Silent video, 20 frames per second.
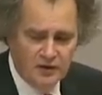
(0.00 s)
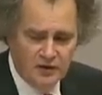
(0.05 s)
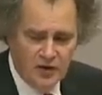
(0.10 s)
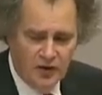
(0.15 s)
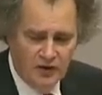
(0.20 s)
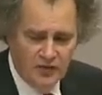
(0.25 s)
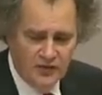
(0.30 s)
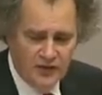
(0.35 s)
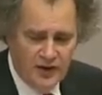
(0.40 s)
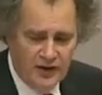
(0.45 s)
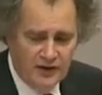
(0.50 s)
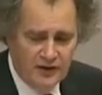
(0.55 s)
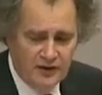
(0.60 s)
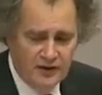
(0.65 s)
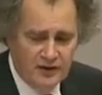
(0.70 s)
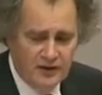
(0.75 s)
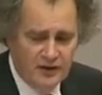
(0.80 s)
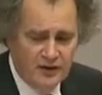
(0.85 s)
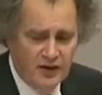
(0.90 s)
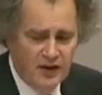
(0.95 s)
content.
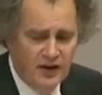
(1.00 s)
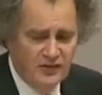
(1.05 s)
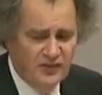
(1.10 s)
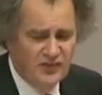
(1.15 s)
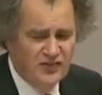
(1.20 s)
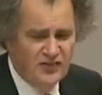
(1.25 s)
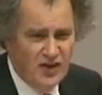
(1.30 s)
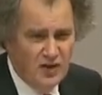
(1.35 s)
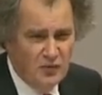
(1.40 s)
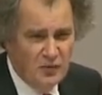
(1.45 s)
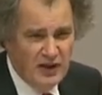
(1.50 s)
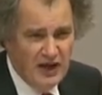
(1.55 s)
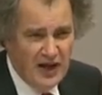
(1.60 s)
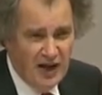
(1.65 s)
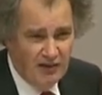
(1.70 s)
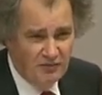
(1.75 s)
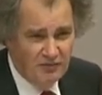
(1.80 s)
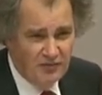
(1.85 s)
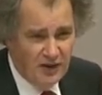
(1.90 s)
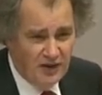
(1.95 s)
As I say, we
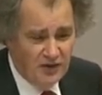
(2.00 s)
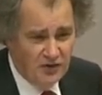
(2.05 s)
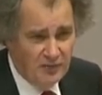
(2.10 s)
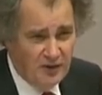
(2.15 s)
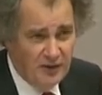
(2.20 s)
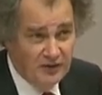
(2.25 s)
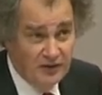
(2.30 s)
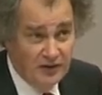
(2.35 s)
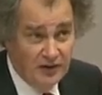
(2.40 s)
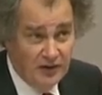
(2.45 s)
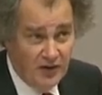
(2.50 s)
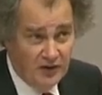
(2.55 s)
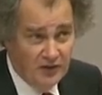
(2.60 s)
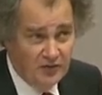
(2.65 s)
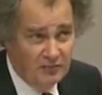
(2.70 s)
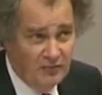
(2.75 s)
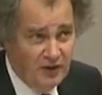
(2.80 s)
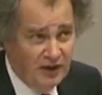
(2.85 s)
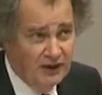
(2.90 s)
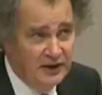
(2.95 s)
have done, spent a lot
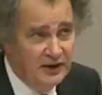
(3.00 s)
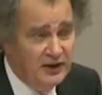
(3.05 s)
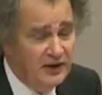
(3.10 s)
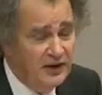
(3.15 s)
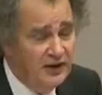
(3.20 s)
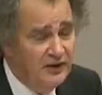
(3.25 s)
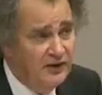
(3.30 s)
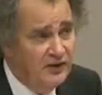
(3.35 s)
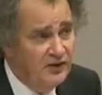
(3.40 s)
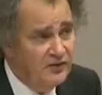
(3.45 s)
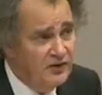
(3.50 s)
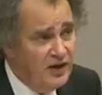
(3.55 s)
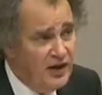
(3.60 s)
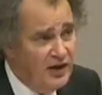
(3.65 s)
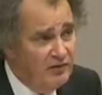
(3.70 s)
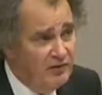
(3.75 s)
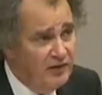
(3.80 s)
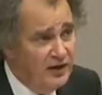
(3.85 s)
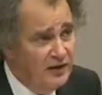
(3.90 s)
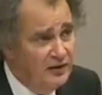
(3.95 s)
of money in this
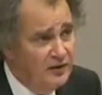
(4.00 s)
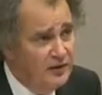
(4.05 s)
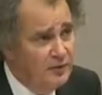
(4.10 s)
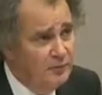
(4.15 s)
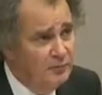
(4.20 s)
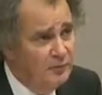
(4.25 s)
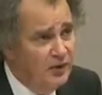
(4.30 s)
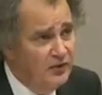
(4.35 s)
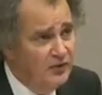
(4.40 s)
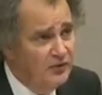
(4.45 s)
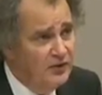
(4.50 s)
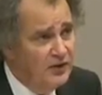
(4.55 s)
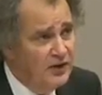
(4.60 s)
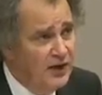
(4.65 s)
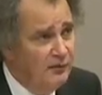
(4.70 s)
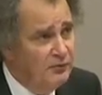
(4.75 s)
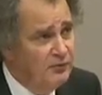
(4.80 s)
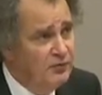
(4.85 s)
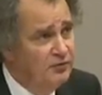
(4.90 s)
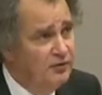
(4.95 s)
area, mostly
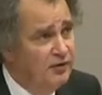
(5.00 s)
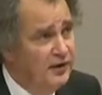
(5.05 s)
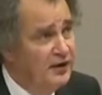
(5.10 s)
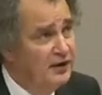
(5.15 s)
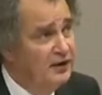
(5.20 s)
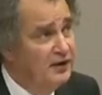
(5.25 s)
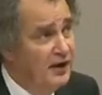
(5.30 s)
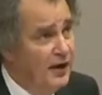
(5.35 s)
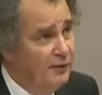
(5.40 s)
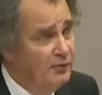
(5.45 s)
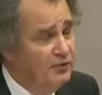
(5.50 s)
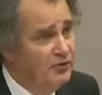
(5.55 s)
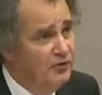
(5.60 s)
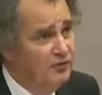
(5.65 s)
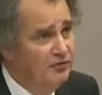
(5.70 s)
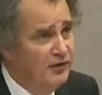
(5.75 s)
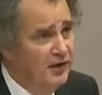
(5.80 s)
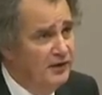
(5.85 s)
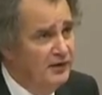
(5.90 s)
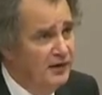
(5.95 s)
capital funding. Capital
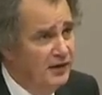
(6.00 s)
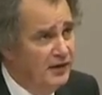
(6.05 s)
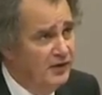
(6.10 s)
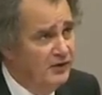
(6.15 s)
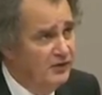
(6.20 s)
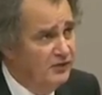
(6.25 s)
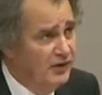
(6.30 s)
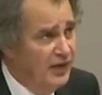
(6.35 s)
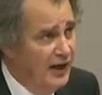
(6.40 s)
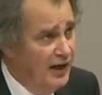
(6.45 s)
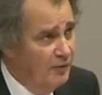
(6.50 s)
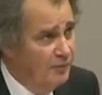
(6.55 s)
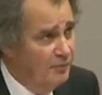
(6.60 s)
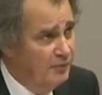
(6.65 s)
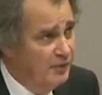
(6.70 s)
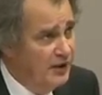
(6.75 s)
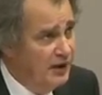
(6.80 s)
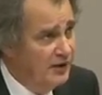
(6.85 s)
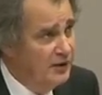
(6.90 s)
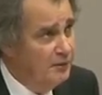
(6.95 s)
funding is
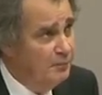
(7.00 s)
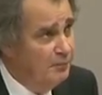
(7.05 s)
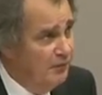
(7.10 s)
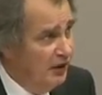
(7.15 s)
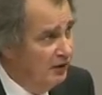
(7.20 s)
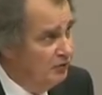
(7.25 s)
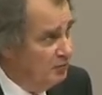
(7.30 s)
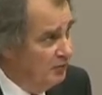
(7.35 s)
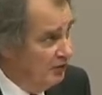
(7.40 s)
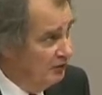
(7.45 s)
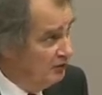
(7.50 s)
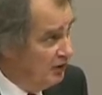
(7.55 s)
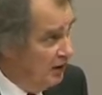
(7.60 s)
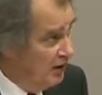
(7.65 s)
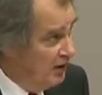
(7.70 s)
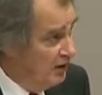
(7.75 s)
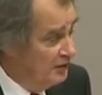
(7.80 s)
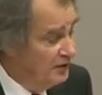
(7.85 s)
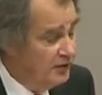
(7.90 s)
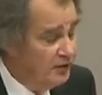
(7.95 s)
now getting much, much
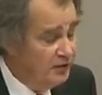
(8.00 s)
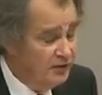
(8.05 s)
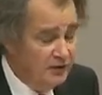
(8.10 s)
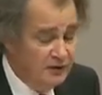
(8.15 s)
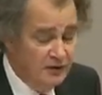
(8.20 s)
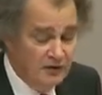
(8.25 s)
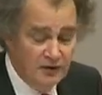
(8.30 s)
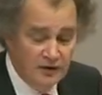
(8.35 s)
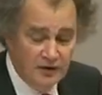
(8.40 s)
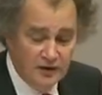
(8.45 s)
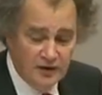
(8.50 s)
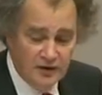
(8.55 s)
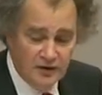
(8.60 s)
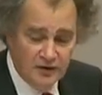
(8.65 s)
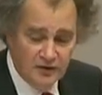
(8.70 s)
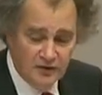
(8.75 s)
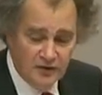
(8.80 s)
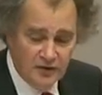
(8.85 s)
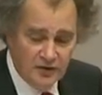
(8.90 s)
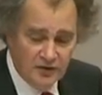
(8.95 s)
harder uh,
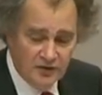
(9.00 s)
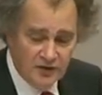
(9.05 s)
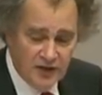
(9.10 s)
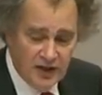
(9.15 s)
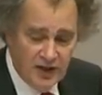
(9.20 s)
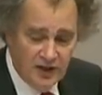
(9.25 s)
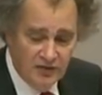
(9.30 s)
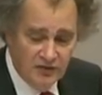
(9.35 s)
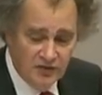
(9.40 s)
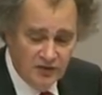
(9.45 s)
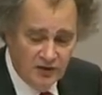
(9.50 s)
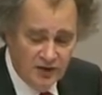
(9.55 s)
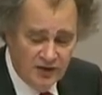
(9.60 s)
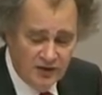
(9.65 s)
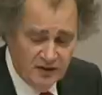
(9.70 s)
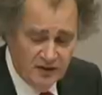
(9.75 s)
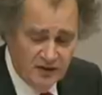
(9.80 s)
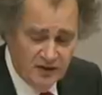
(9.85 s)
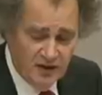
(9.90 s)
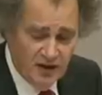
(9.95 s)
to get. So I,
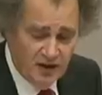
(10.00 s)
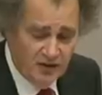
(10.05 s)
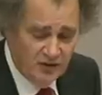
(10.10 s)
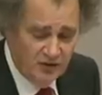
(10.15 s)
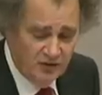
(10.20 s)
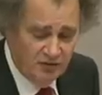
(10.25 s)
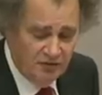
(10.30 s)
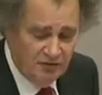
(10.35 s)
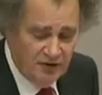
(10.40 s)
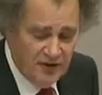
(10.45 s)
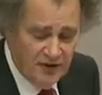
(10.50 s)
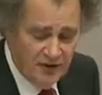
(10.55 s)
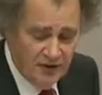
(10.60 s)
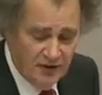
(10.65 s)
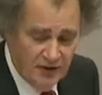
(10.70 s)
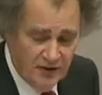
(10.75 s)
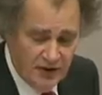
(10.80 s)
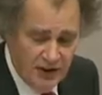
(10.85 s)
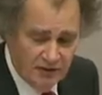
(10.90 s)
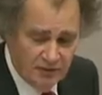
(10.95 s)
I do fear
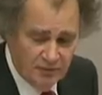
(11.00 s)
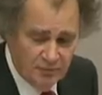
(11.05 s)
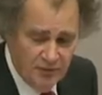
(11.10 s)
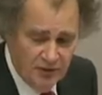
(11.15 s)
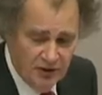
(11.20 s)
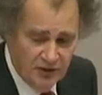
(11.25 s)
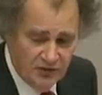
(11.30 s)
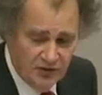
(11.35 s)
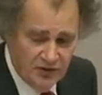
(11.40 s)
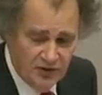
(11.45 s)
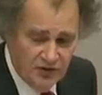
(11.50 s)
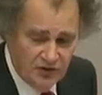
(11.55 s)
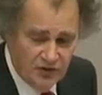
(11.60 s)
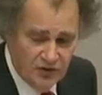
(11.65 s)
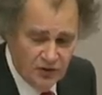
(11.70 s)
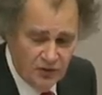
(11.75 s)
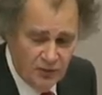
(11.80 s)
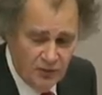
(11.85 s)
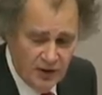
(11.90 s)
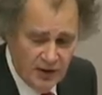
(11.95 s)
that our ability
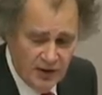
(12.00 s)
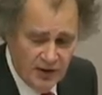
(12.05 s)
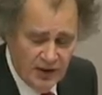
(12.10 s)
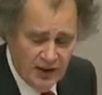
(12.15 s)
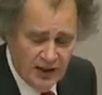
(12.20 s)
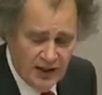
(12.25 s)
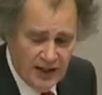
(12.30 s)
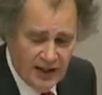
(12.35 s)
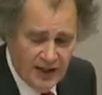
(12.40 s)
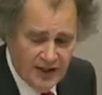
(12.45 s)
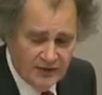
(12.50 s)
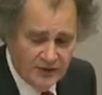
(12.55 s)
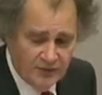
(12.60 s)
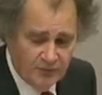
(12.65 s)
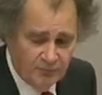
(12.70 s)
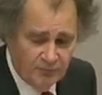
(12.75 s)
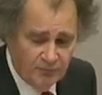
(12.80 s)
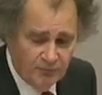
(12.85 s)
to add